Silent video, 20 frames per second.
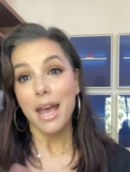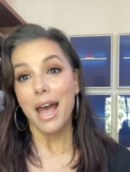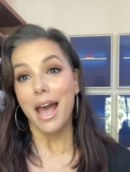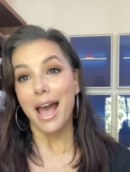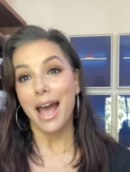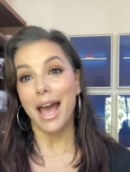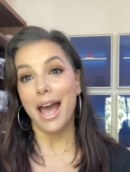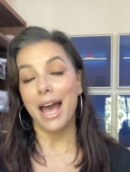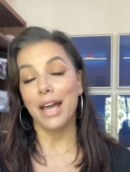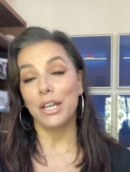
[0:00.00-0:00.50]

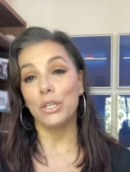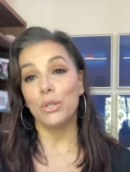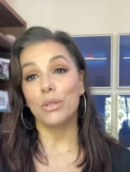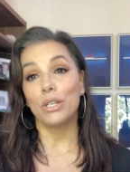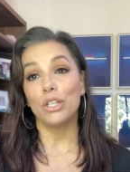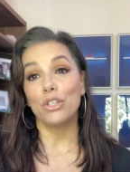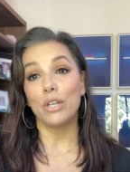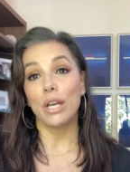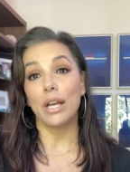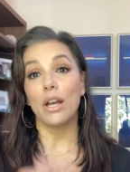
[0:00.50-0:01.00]
and you
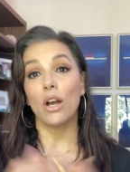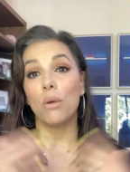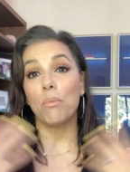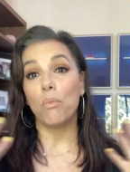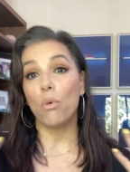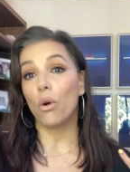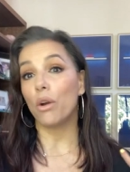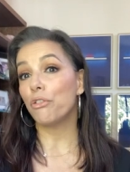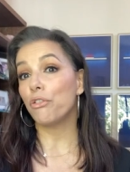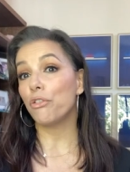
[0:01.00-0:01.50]
can check out
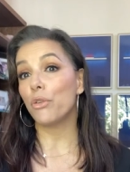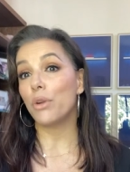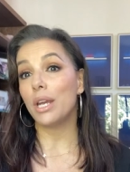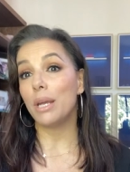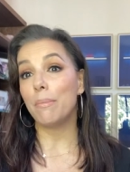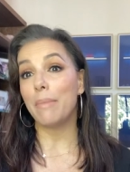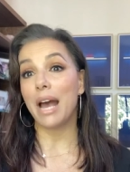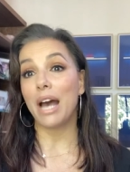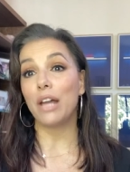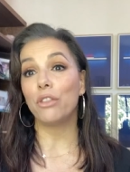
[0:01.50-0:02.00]
more free
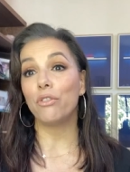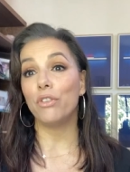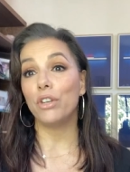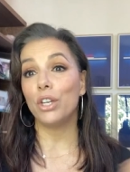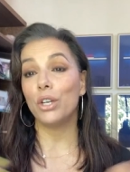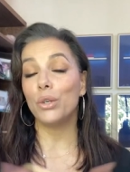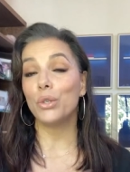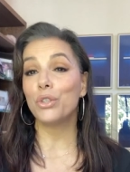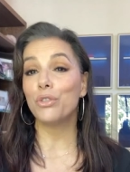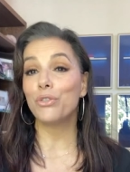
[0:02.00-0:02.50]
math
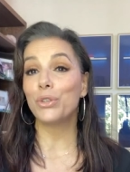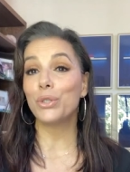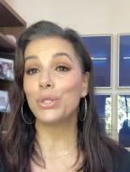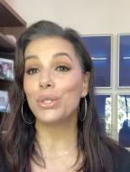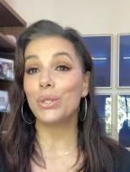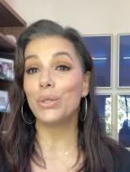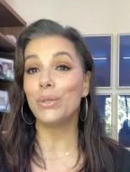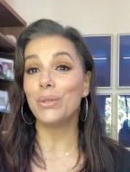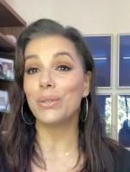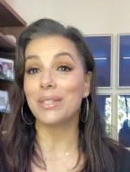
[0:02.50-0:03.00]
videos for
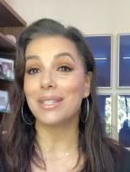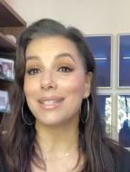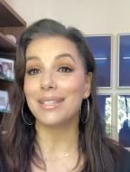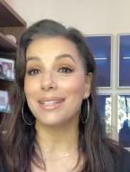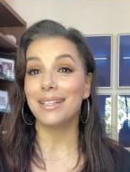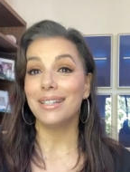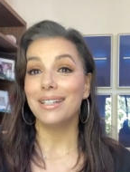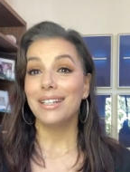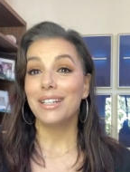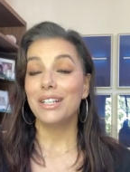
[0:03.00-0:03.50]
students.
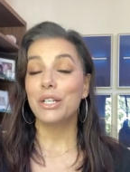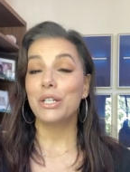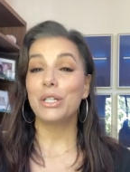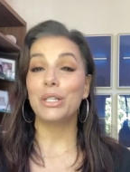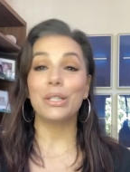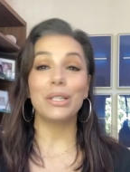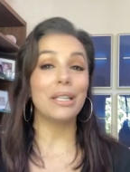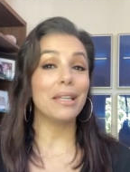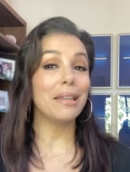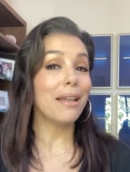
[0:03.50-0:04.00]

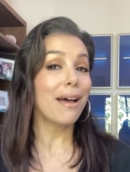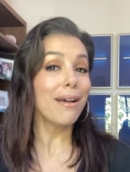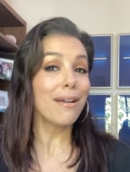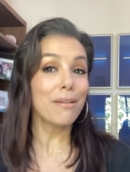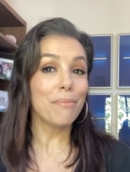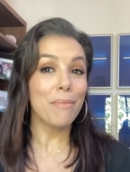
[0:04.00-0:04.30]
Good luck,